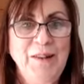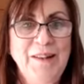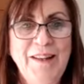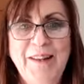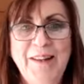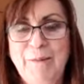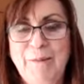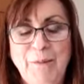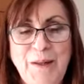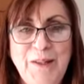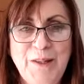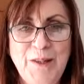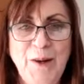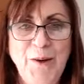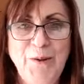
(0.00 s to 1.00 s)
Yeah, but
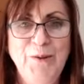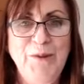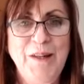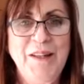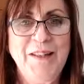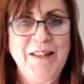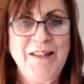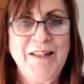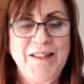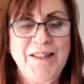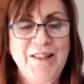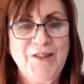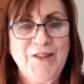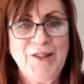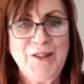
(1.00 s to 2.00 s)
we don't. And
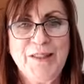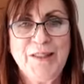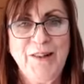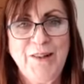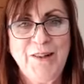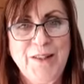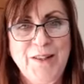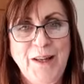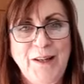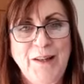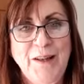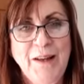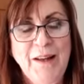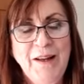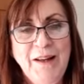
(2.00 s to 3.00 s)
it's just, like you
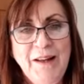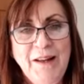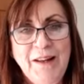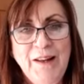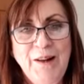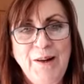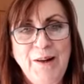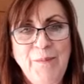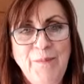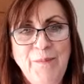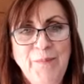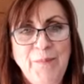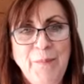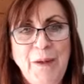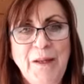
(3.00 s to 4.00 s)
say,
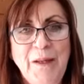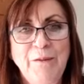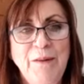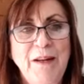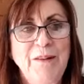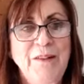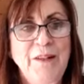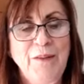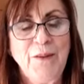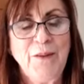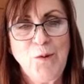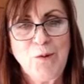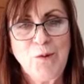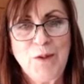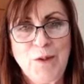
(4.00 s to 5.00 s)
being around other
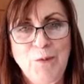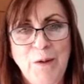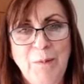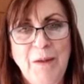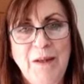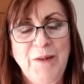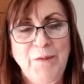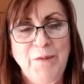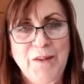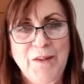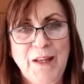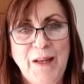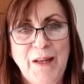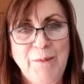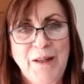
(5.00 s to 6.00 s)
awesome women of the
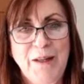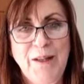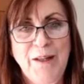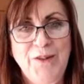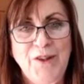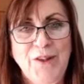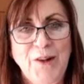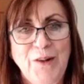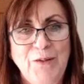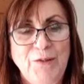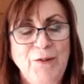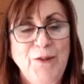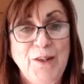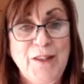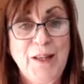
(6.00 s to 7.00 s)
same age and going
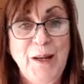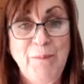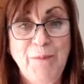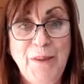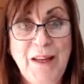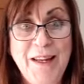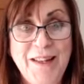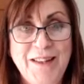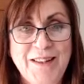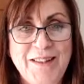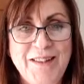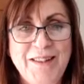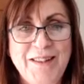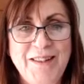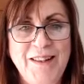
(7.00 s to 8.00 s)
through the same
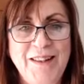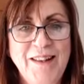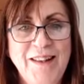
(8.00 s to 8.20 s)
things.